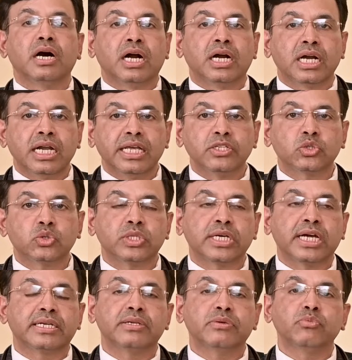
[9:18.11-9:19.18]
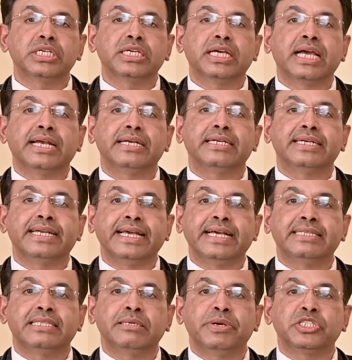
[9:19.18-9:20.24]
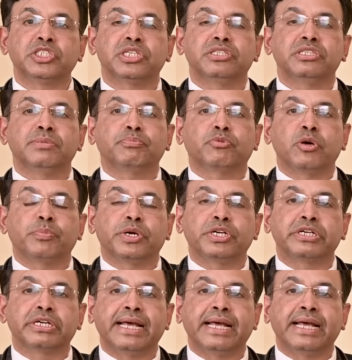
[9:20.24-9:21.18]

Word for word: early so that we can take the patient in the proper